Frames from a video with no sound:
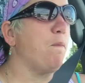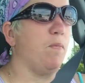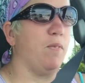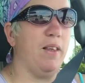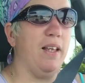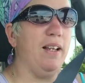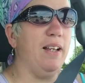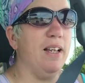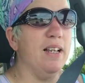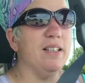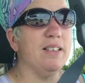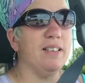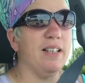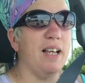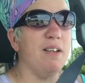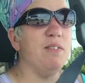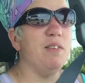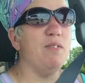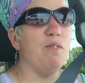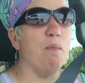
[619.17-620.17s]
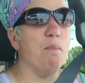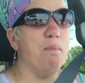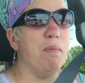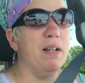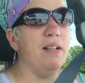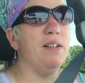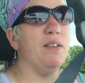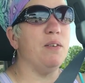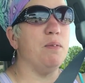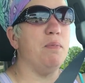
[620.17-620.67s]
The thing is, I haven't even
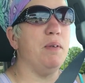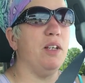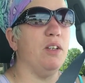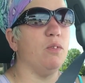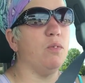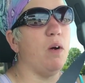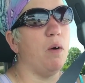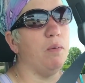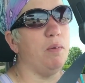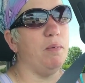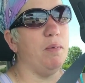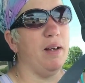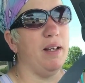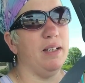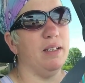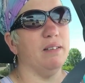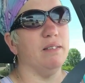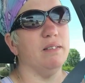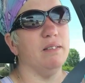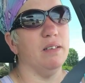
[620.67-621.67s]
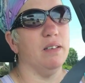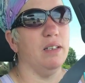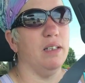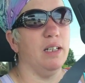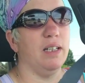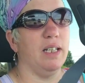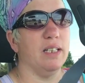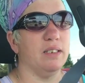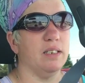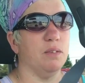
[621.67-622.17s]
been to the beach. Well, we went
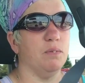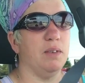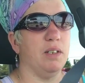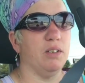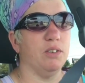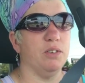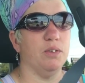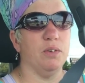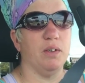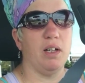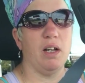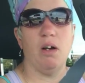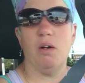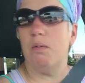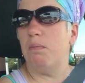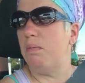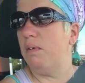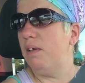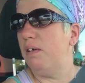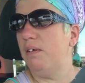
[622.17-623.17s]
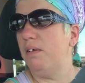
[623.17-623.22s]
I guess a week or two ago.